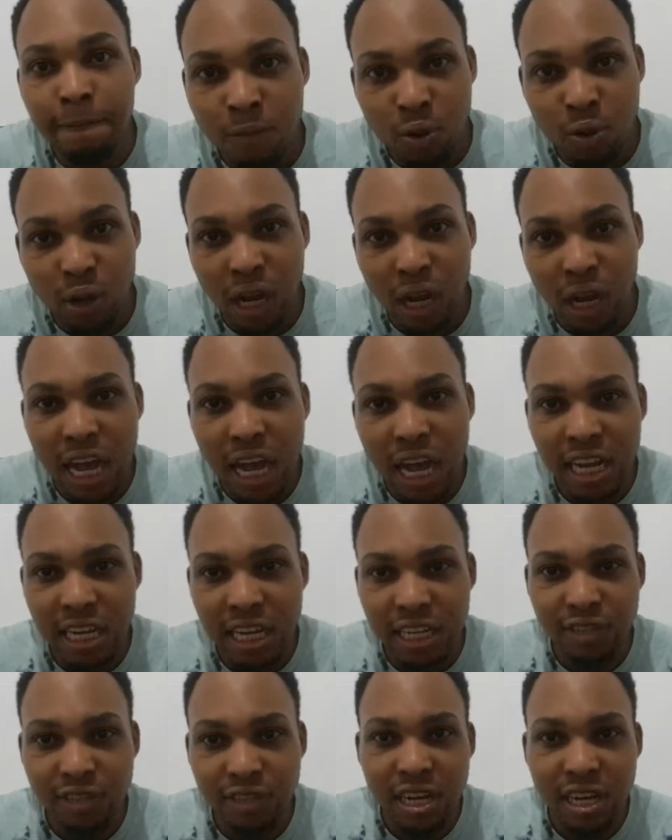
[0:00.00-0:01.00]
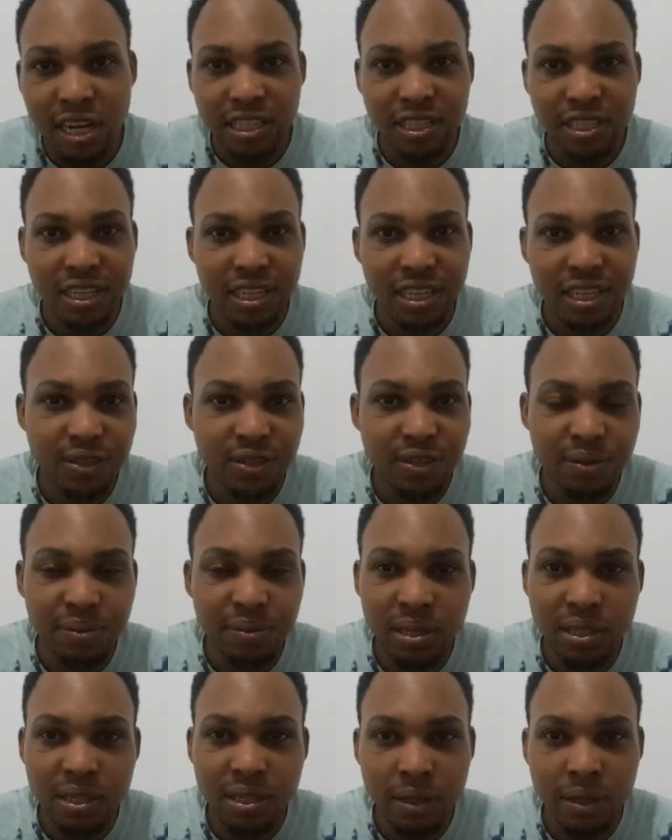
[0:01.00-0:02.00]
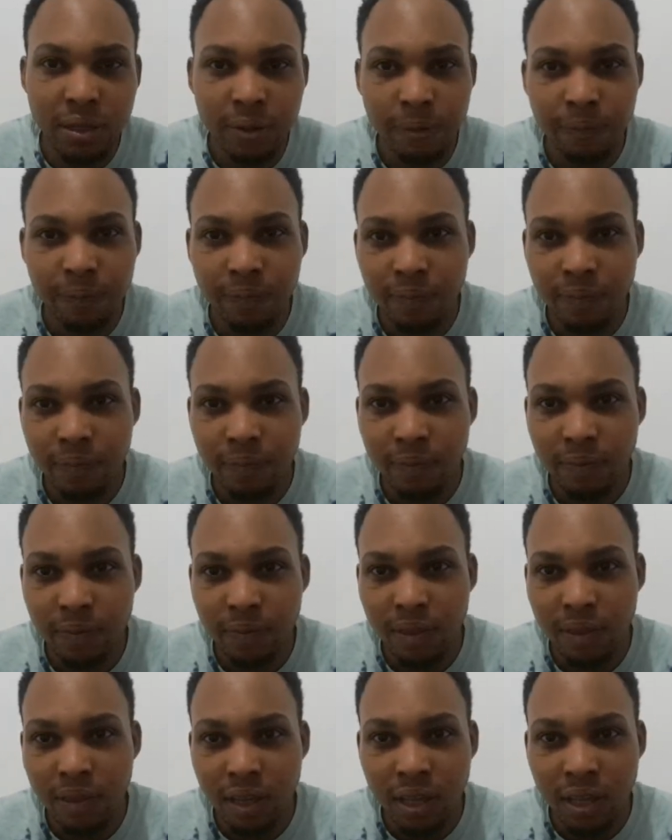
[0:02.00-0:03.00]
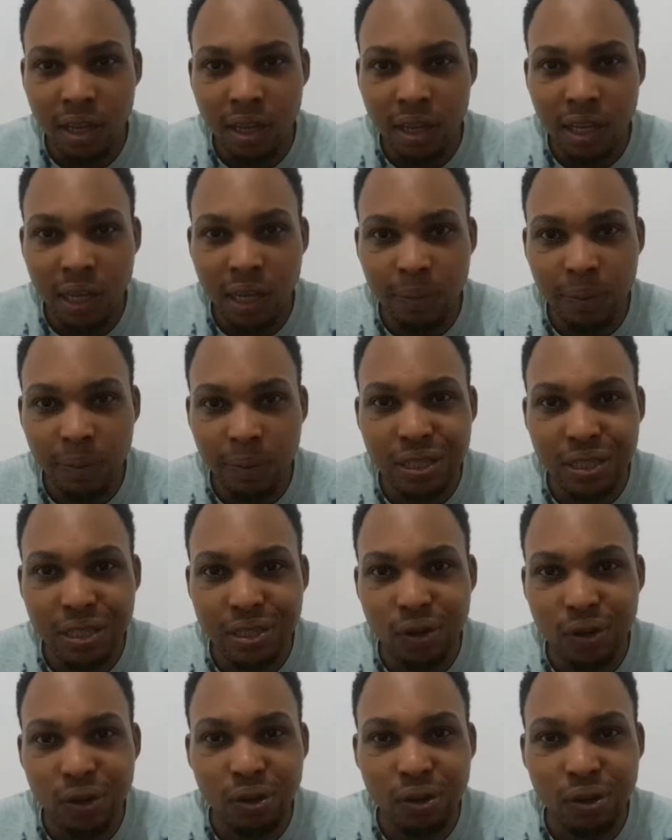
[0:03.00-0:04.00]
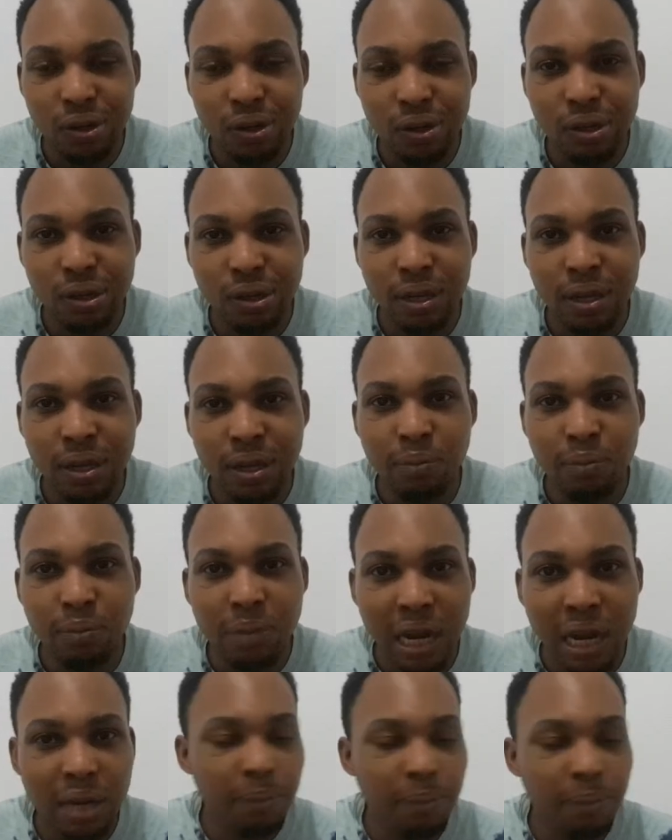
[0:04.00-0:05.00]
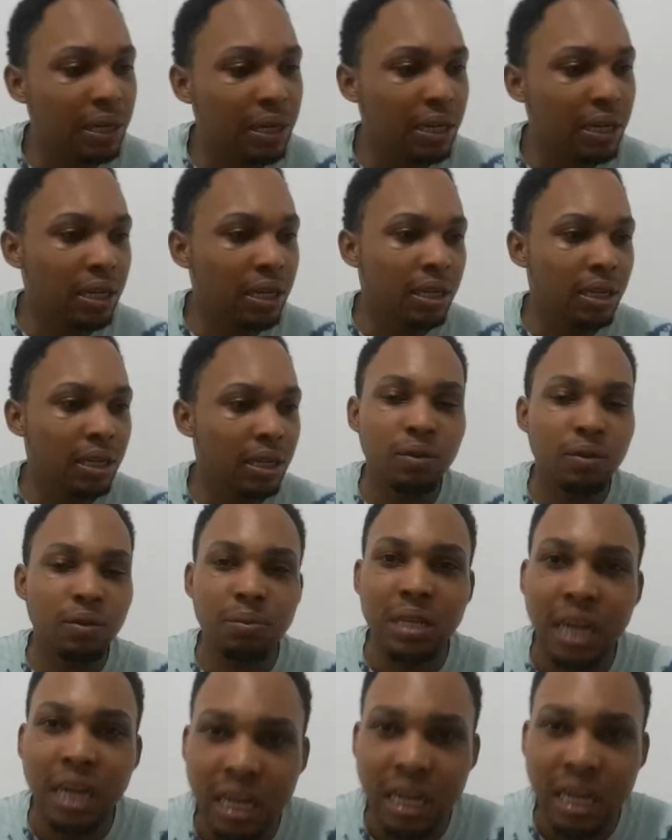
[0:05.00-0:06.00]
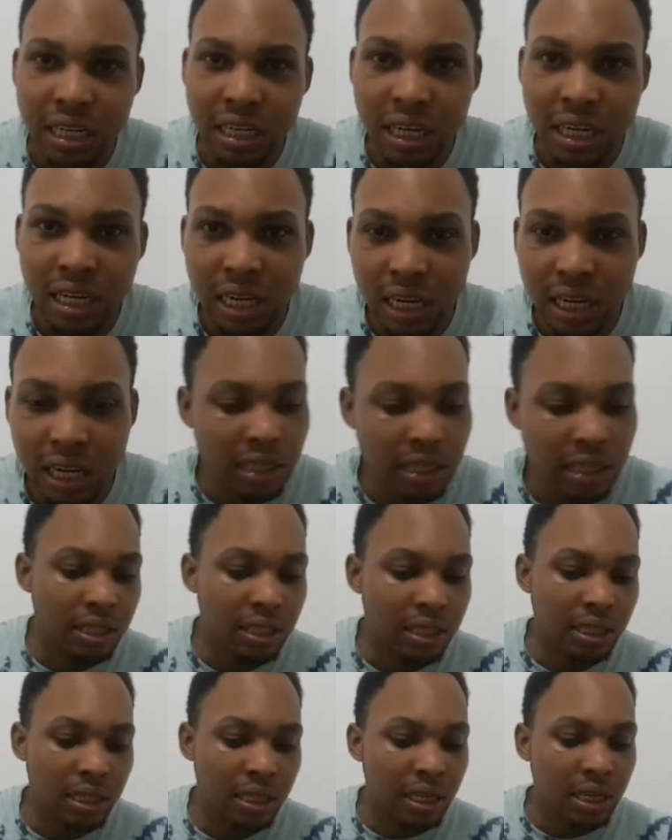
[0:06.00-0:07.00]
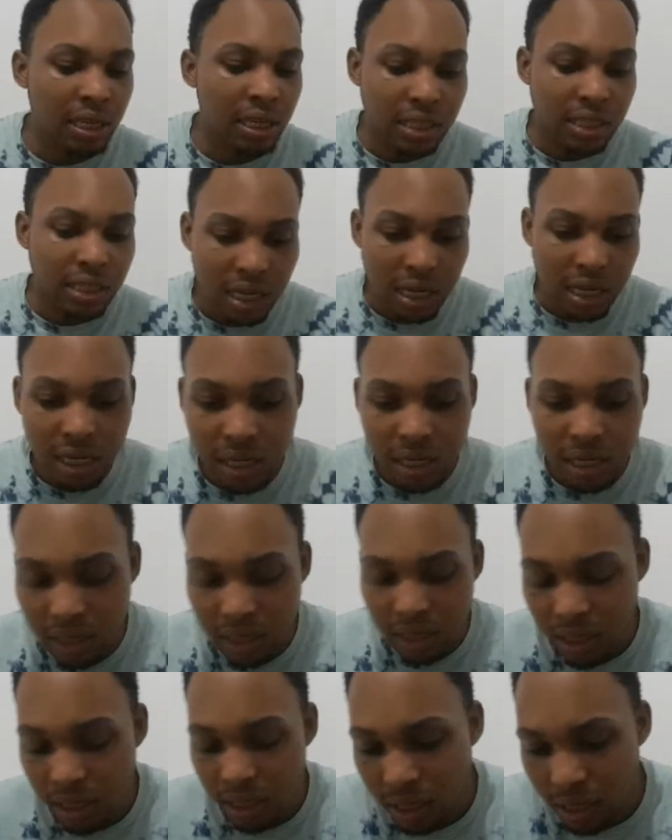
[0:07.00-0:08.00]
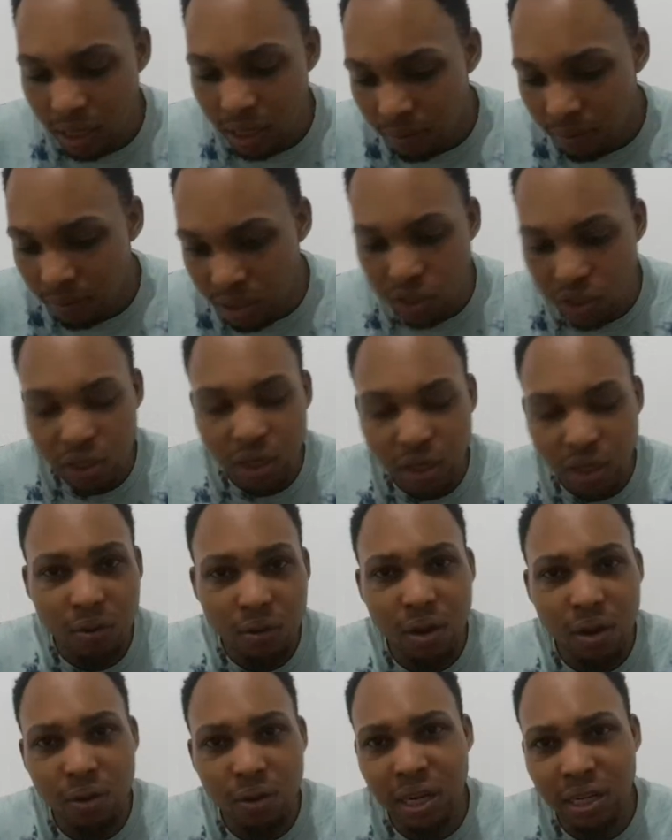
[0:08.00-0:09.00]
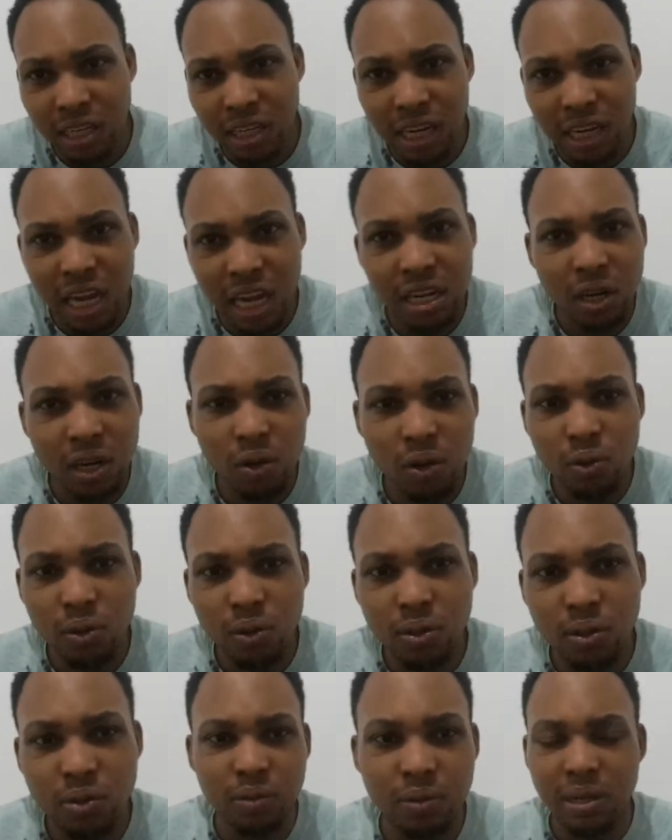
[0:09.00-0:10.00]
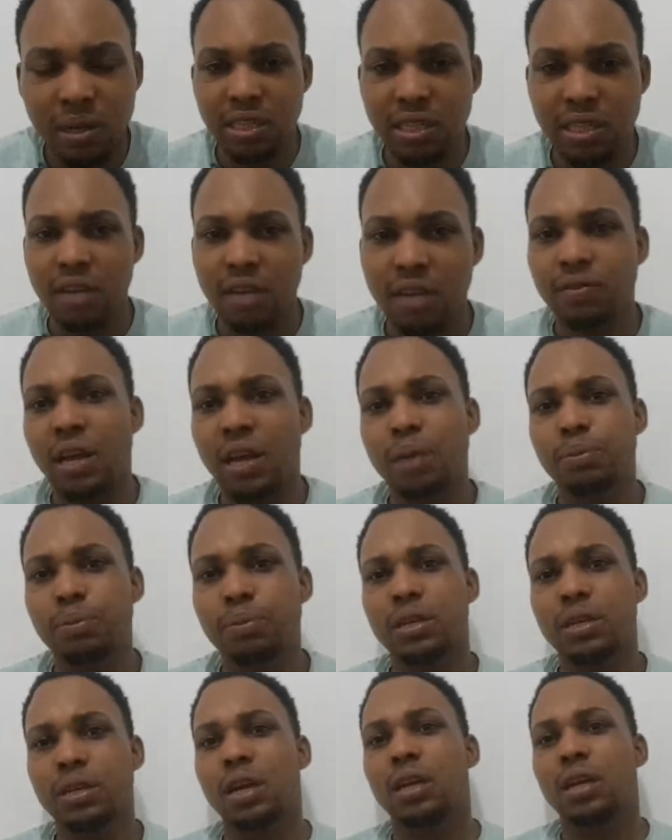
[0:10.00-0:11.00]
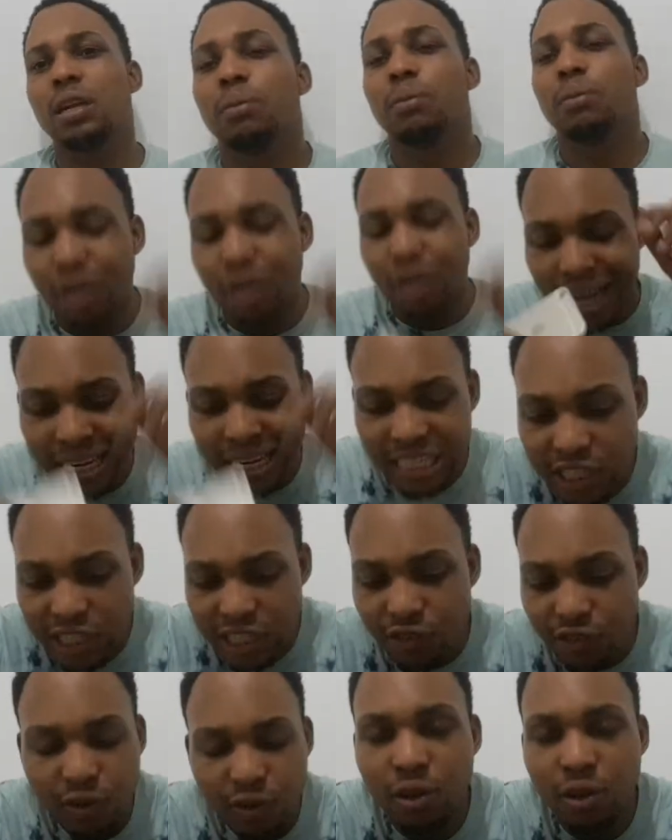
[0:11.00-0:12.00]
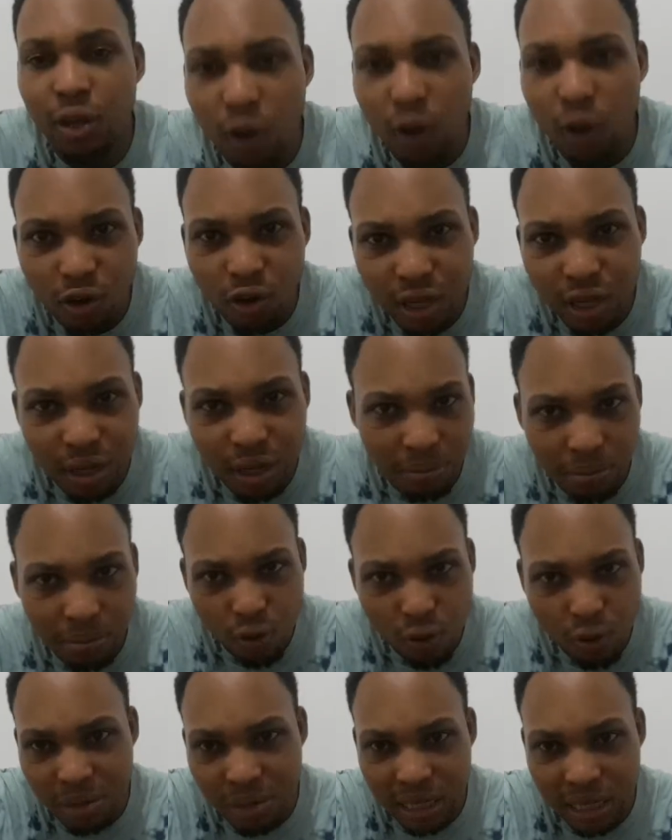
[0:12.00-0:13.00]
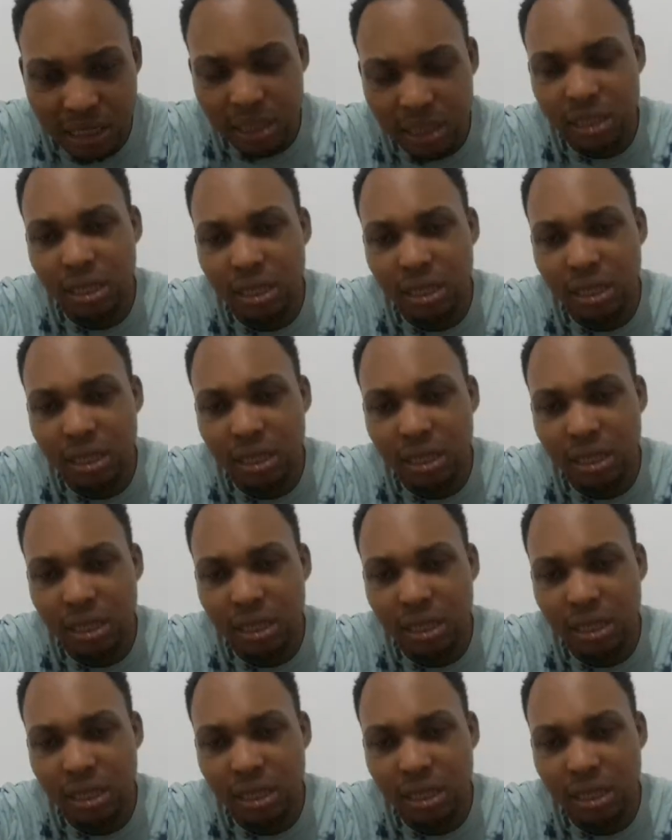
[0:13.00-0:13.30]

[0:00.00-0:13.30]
I call it right to say. So I say, yeah man. So my pick would be Alkaline. Secondly, Massacre go on that thing. Kind of close with Massacre and Vybz Kartel, but at this very current moment,